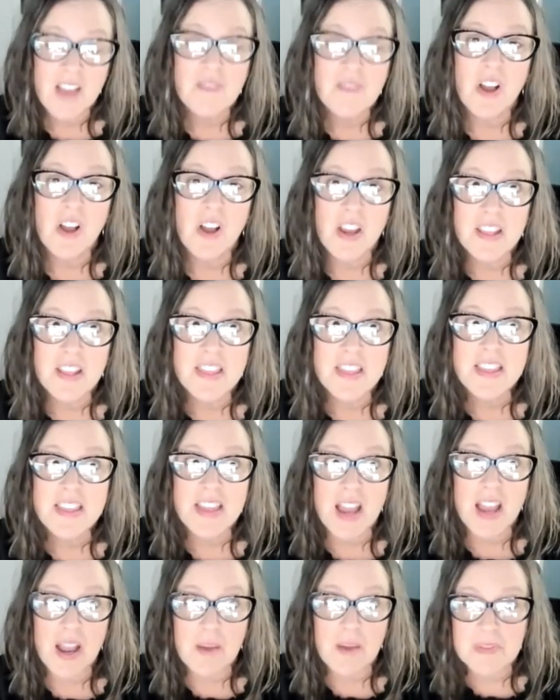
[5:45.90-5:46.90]
Well, and I think
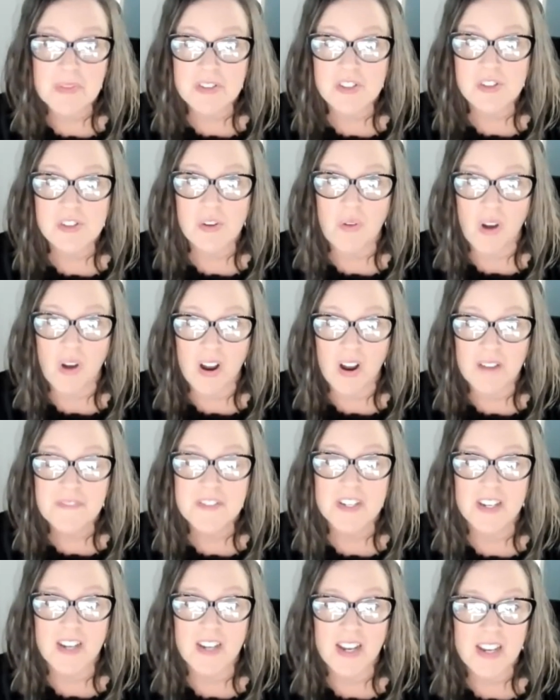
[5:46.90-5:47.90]
that happens so
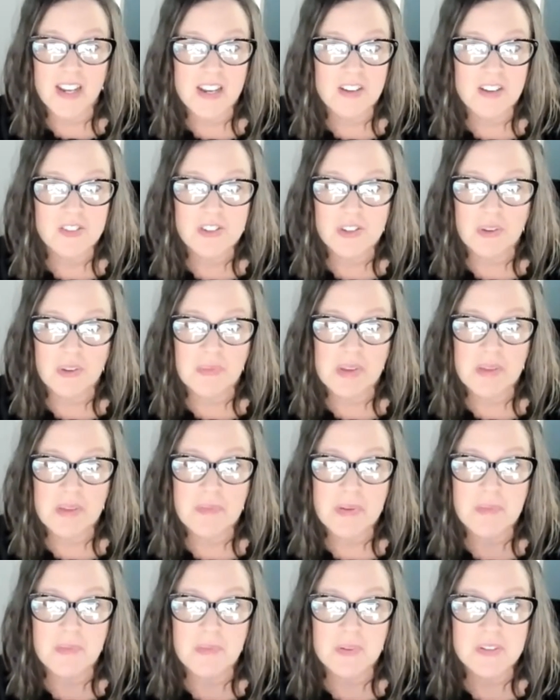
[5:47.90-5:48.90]
often. I hear so many
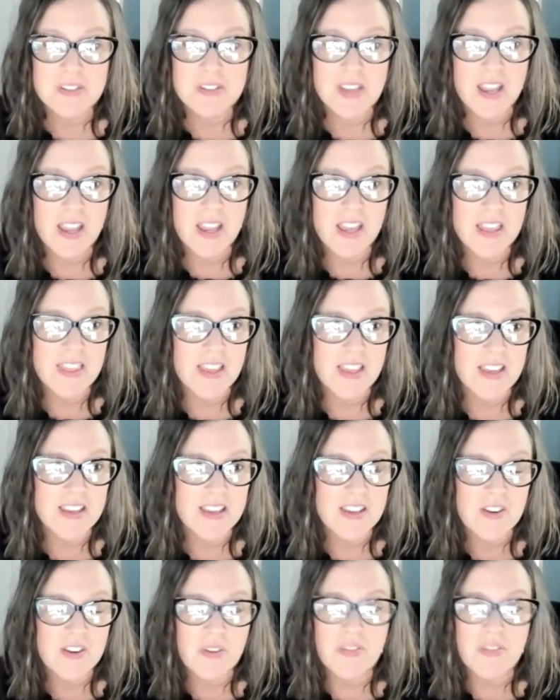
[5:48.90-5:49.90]
people say that,
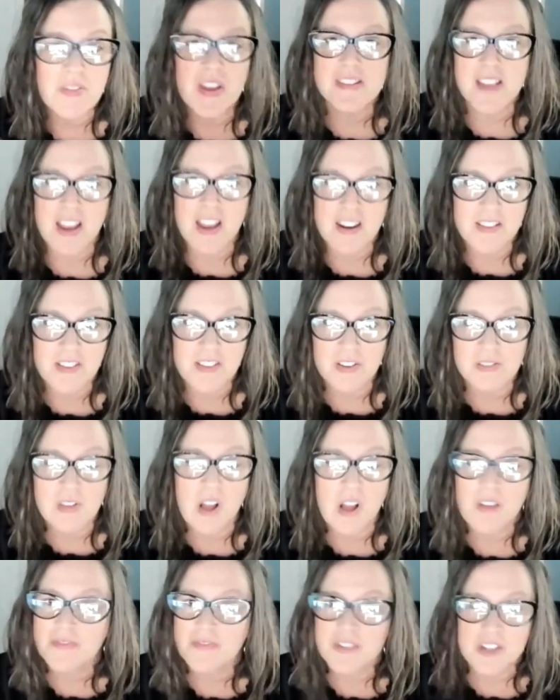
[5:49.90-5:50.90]
you know, that's kind of their
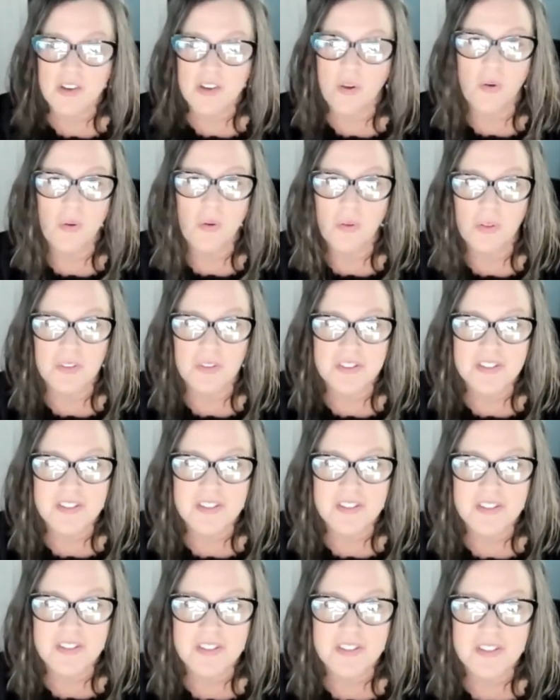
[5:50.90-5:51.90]
lofty goal is
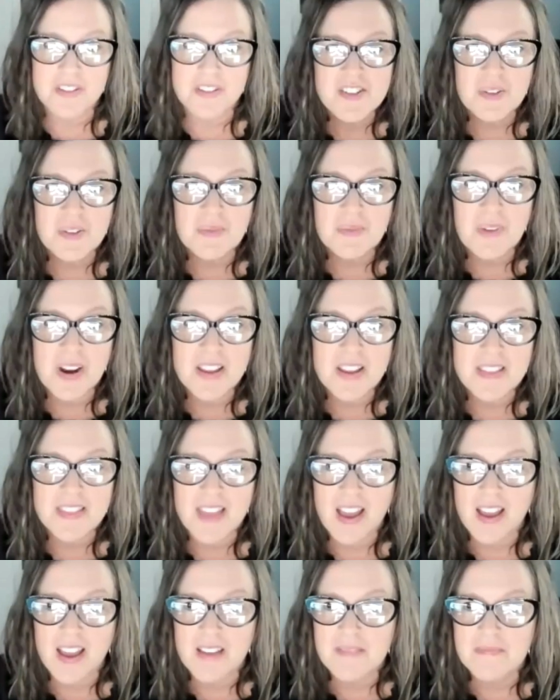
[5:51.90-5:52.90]
to write
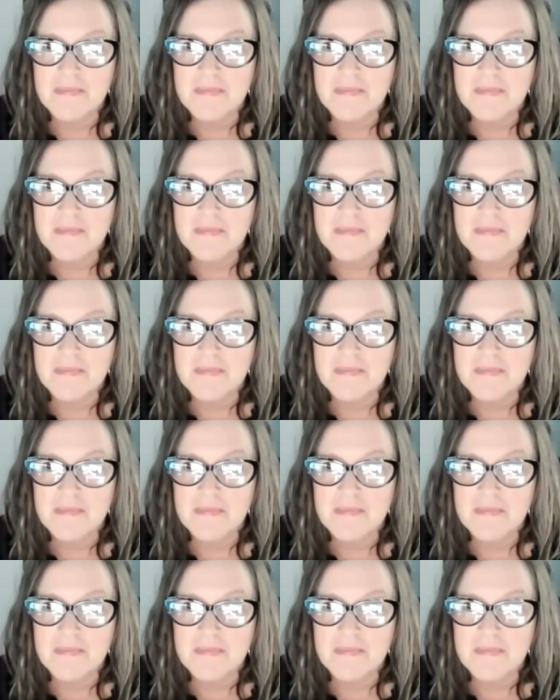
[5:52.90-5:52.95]
that